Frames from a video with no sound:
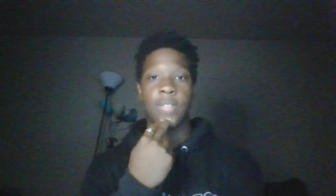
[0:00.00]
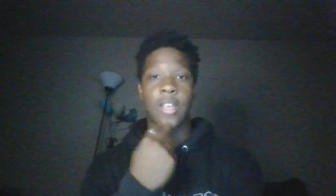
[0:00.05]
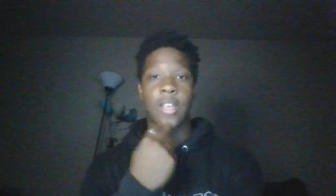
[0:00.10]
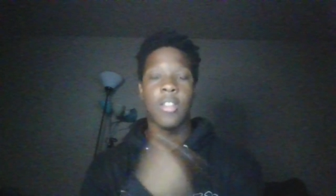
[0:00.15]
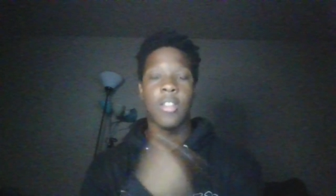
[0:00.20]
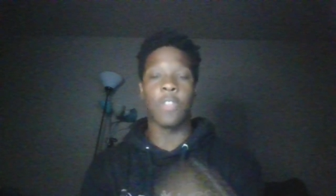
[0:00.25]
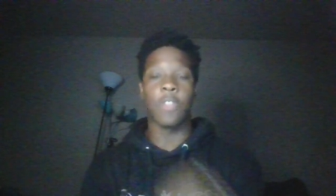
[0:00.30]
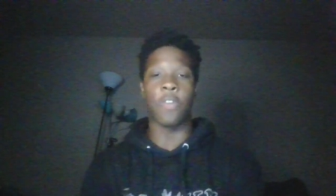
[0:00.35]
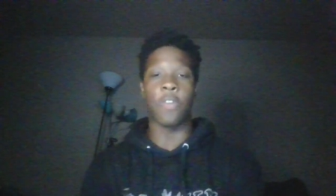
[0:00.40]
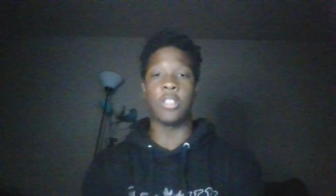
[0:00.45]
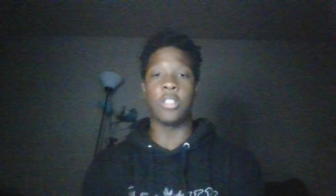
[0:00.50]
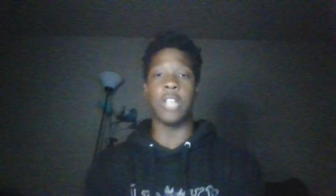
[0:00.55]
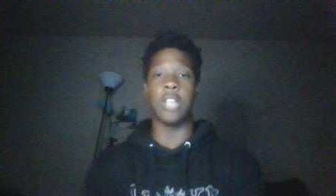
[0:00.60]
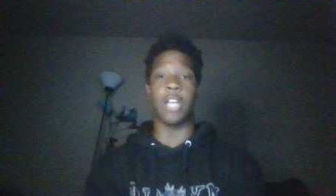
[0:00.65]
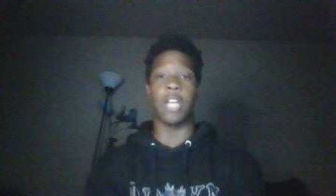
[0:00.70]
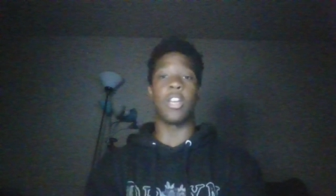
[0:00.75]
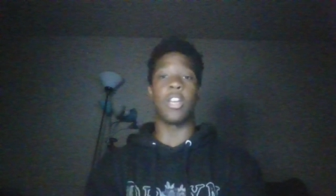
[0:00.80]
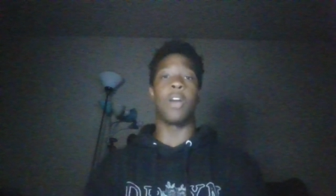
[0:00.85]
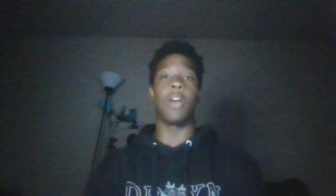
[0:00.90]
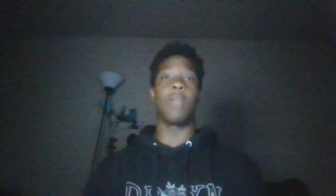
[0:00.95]
The first thing
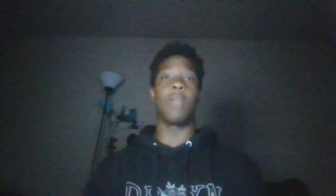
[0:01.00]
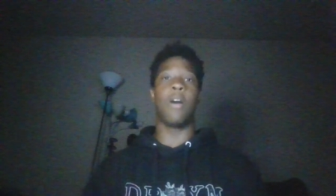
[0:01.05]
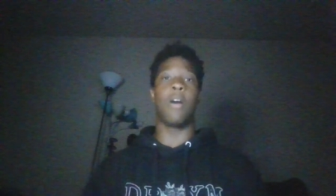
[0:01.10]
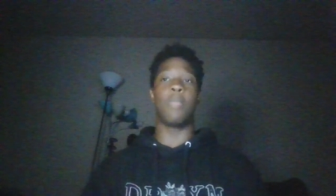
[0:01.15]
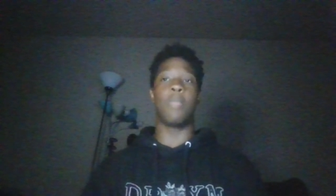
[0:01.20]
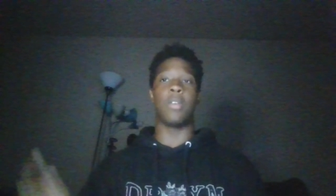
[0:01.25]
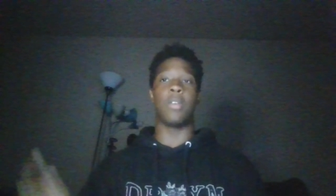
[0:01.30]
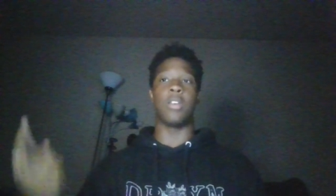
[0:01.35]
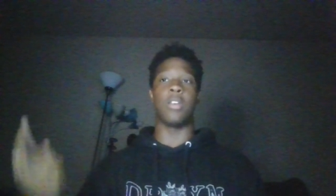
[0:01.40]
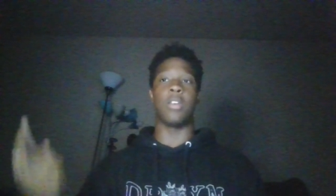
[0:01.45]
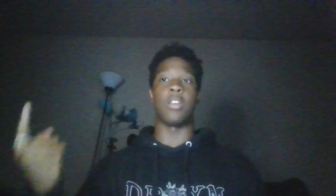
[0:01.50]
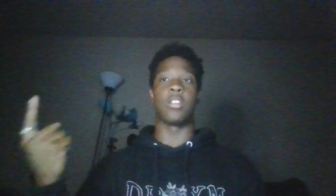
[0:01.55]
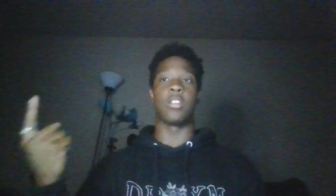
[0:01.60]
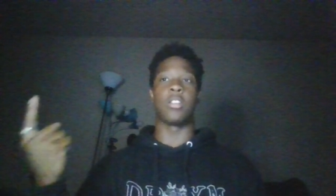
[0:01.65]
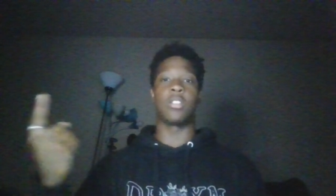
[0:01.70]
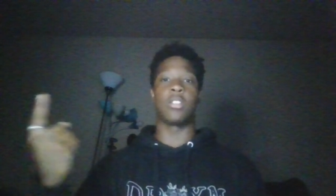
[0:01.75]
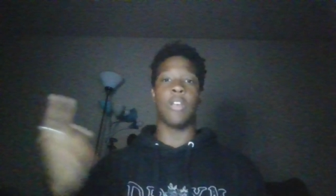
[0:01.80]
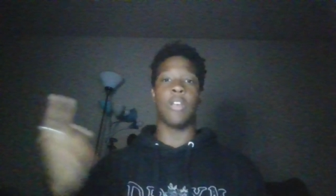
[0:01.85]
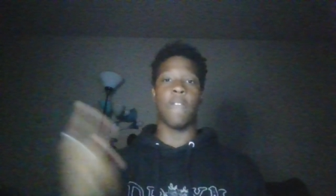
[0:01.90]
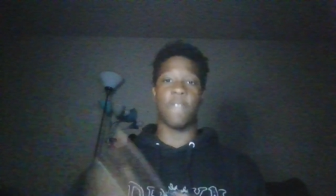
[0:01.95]
that come up
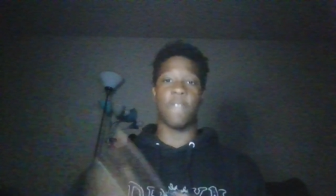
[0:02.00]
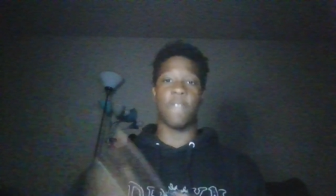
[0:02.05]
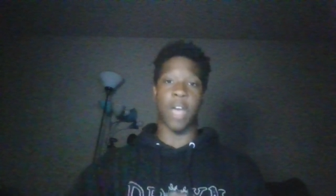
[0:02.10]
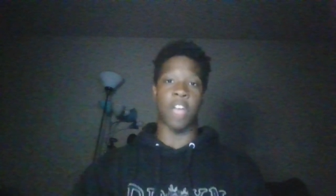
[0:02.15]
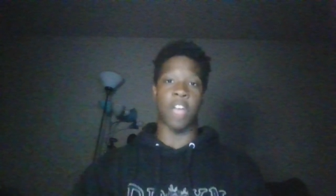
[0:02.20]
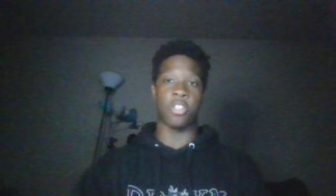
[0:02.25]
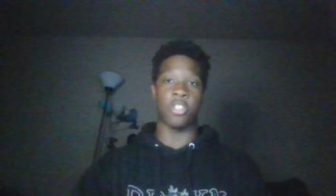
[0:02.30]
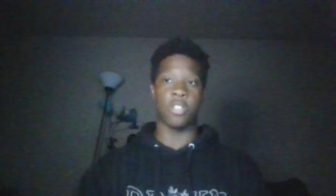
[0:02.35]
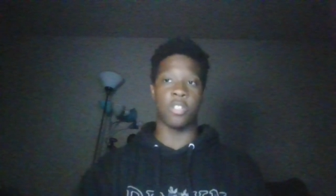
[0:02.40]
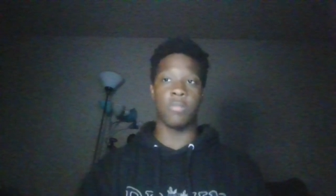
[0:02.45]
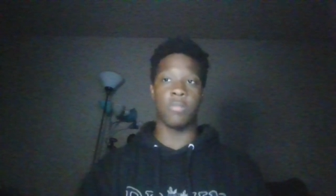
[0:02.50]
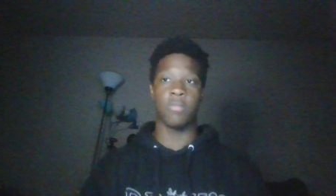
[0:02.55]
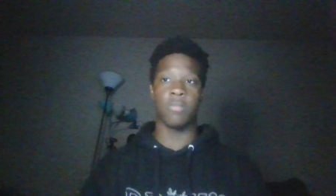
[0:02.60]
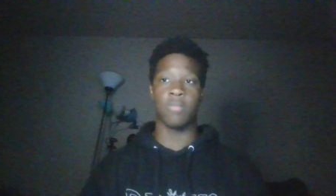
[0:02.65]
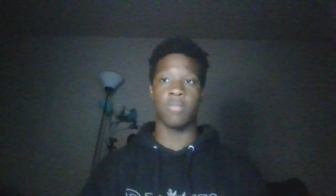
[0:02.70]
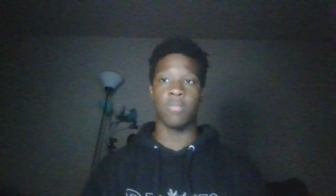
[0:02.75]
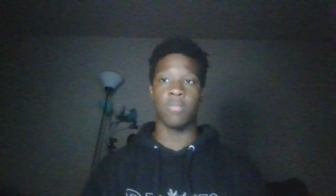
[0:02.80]
is fashion,